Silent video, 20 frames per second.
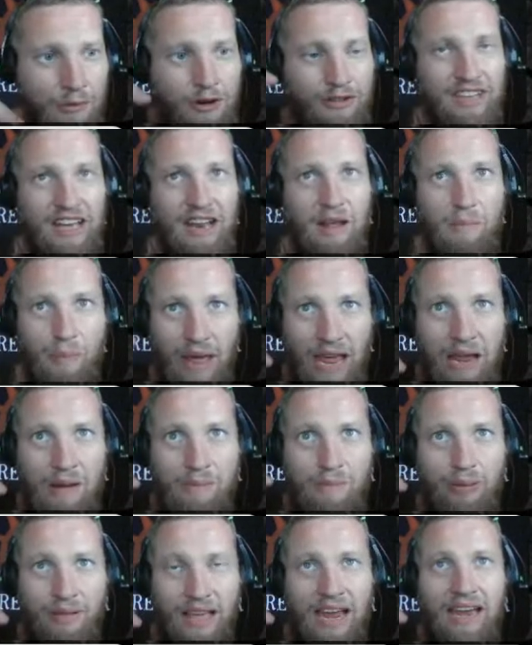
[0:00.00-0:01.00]
Is that a
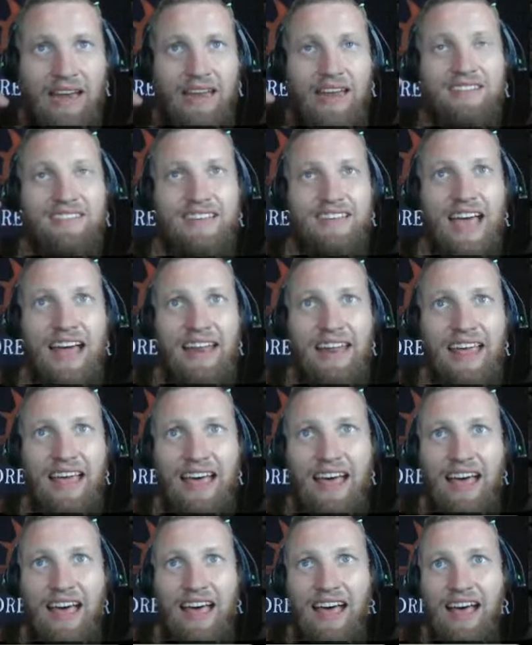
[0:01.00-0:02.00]
Baneblade? Is that
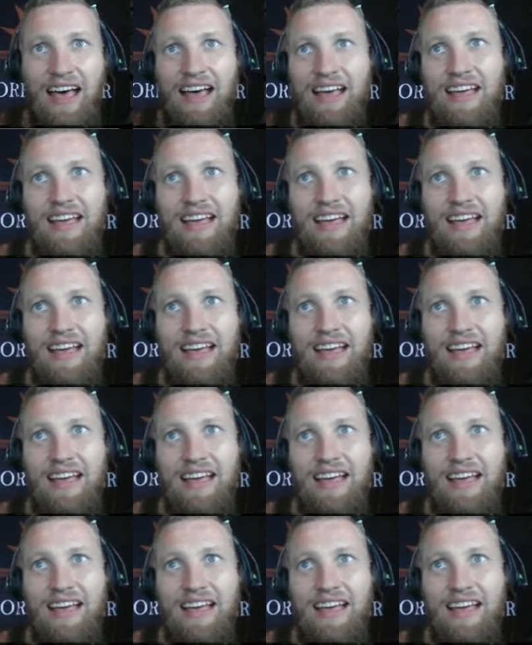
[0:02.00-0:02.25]
I